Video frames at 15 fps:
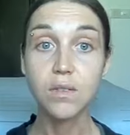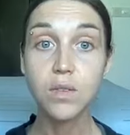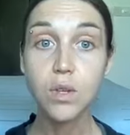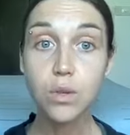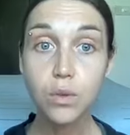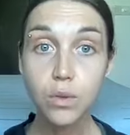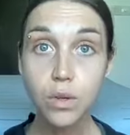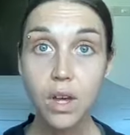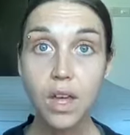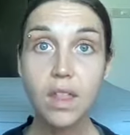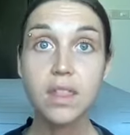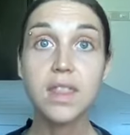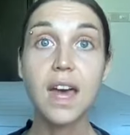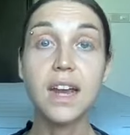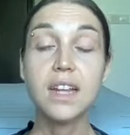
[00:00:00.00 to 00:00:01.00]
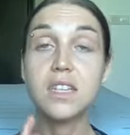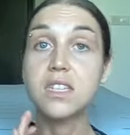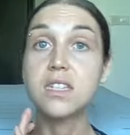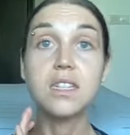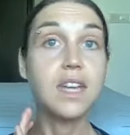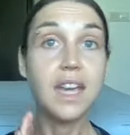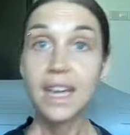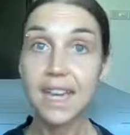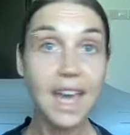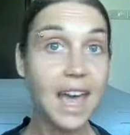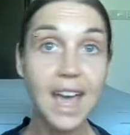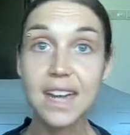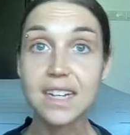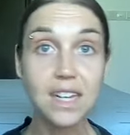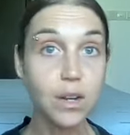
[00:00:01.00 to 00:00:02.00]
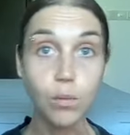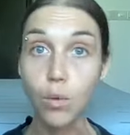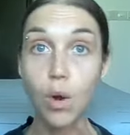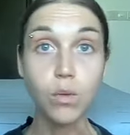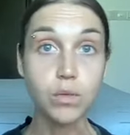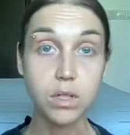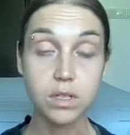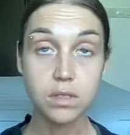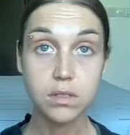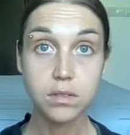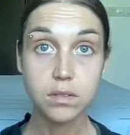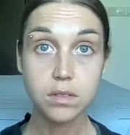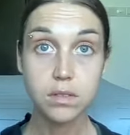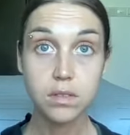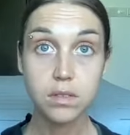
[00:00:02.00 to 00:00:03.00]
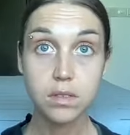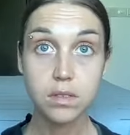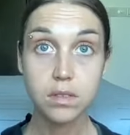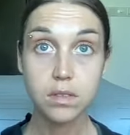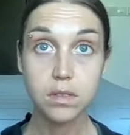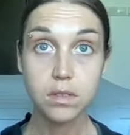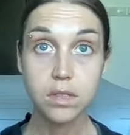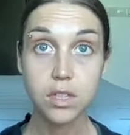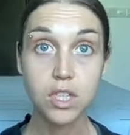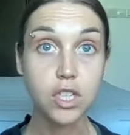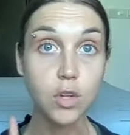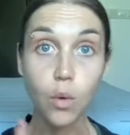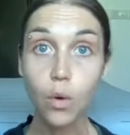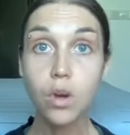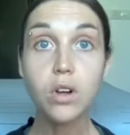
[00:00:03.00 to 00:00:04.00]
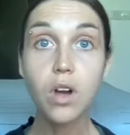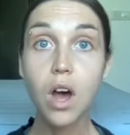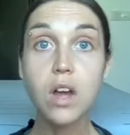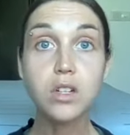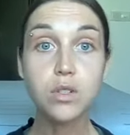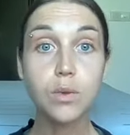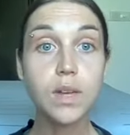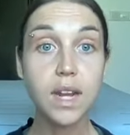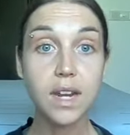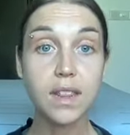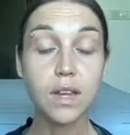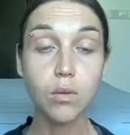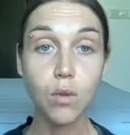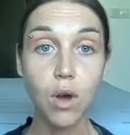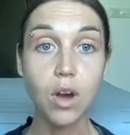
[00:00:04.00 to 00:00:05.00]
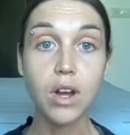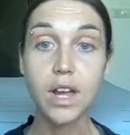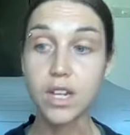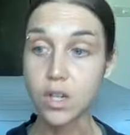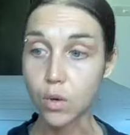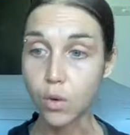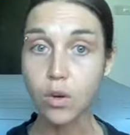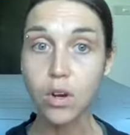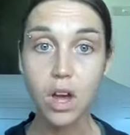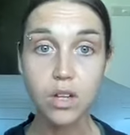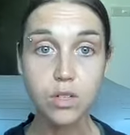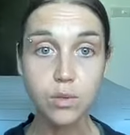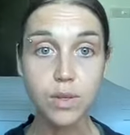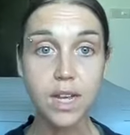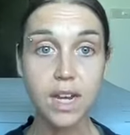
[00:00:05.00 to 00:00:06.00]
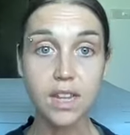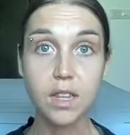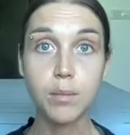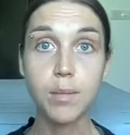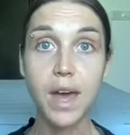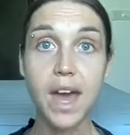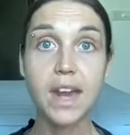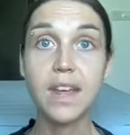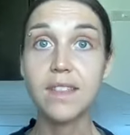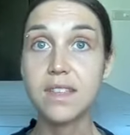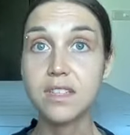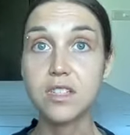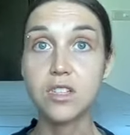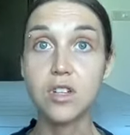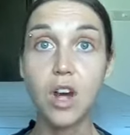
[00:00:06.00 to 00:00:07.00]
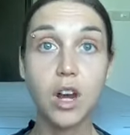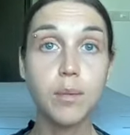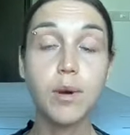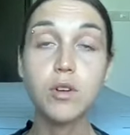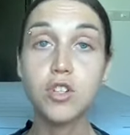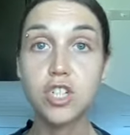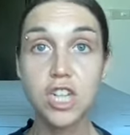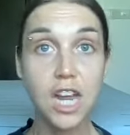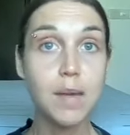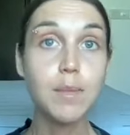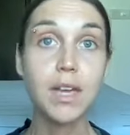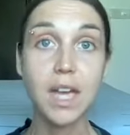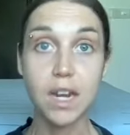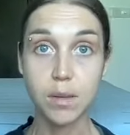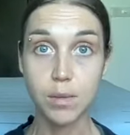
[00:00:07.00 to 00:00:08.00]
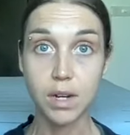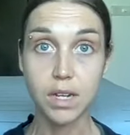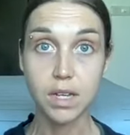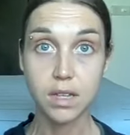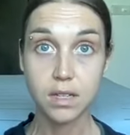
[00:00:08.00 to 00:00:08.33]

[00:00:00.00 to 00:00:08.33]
you that it's it can't and it won't you're not doing anything wrong and you're not doing anything bad. And this is not about shaming anybody.